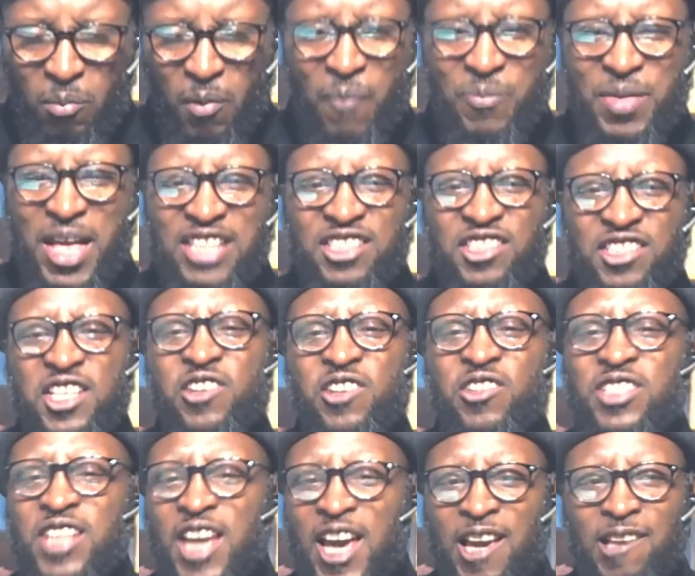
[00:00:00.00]
that cedar
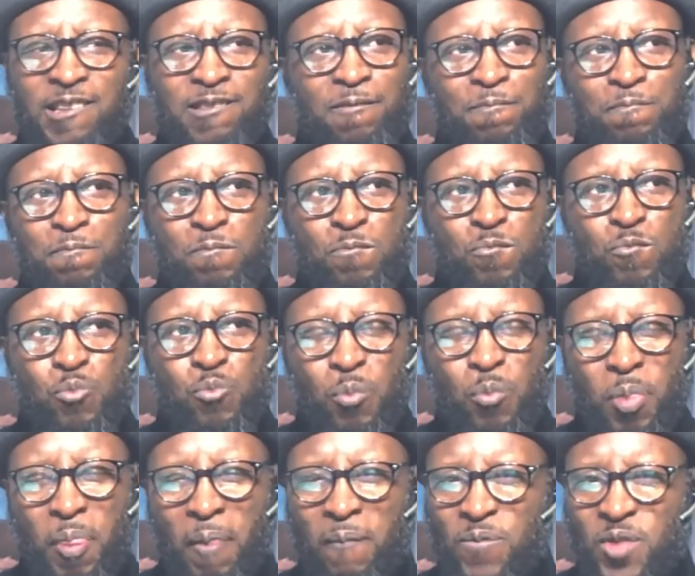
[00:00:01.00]
taste
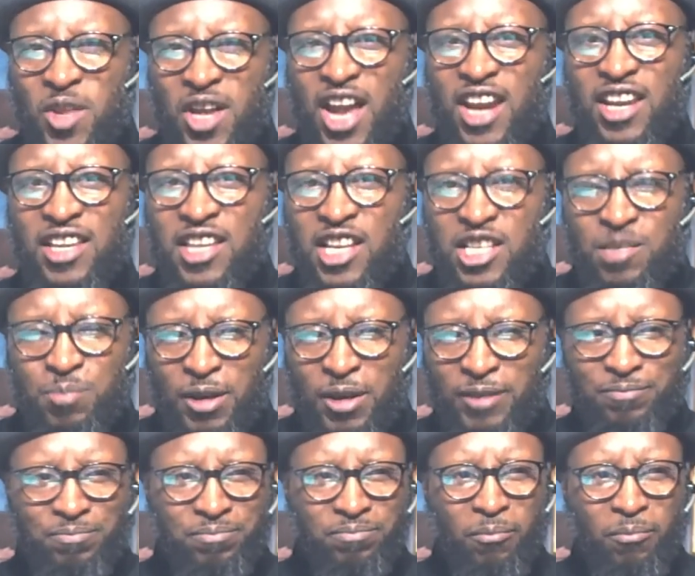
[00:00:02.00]
kind of gets me.